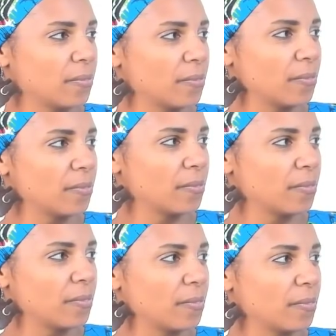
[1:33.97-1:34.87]

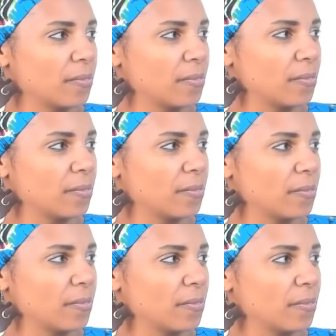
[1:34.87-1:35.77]

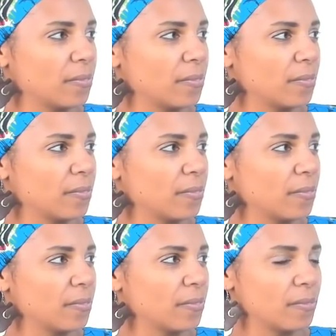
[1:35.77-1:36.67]

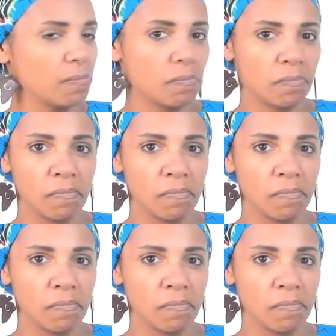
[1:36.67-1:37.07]
(not speaking)